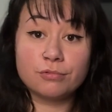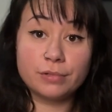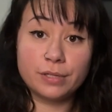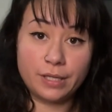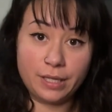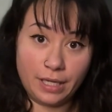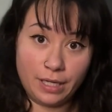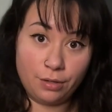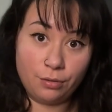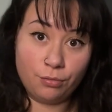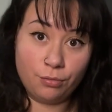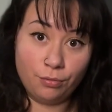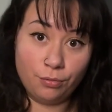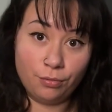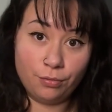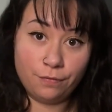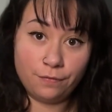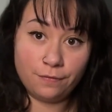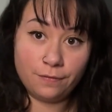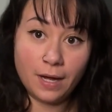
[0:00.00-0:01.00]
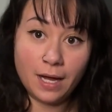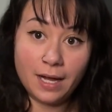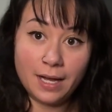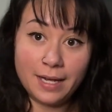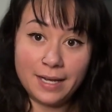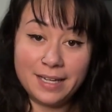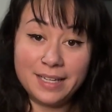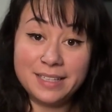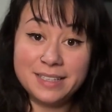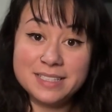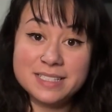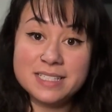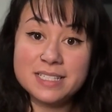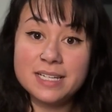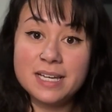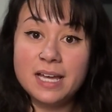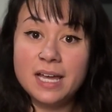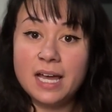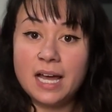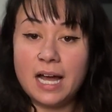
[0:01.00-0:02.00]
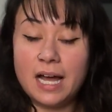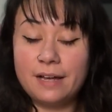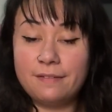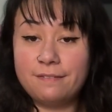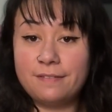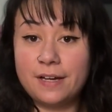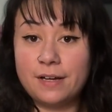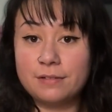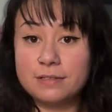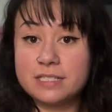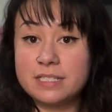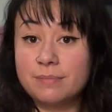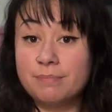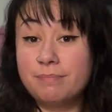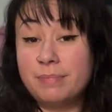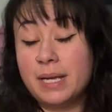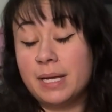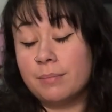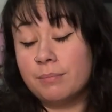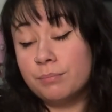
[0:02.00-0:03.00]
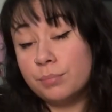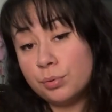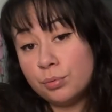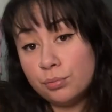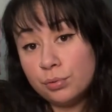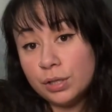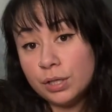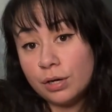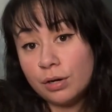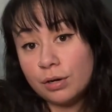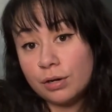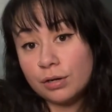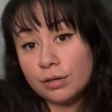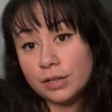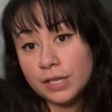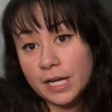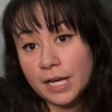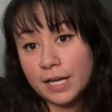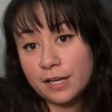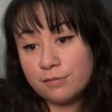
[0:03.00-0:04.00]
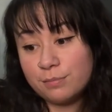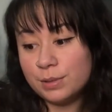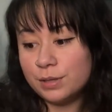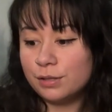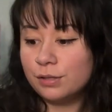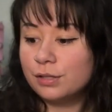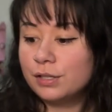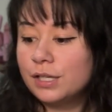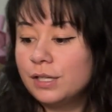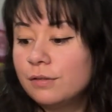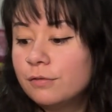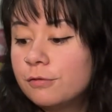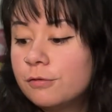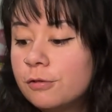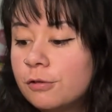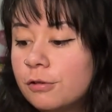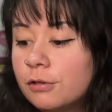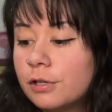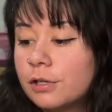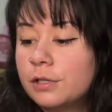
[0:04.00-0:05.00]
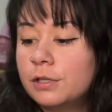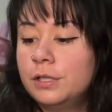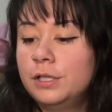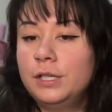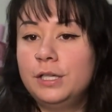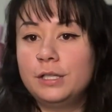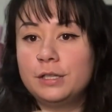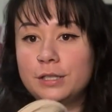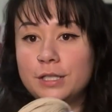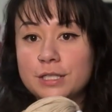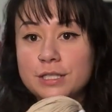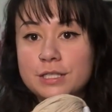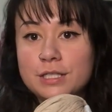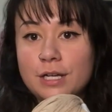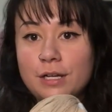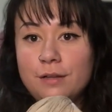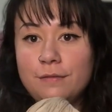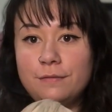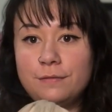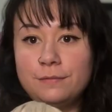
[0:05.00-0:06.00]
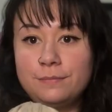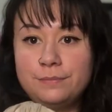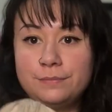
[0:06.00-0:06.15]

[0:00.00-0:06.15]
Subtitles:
really cool finds. I found some bamboo yarn that I've been looking for. This stuff,